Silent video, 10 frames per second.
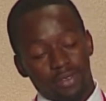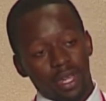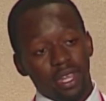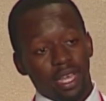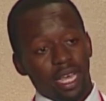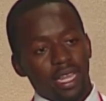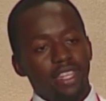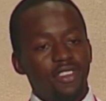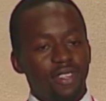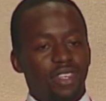And this
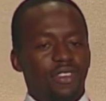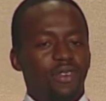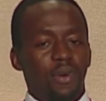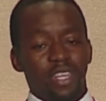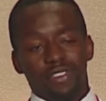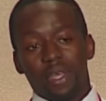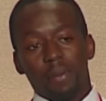isn't just a race thing, but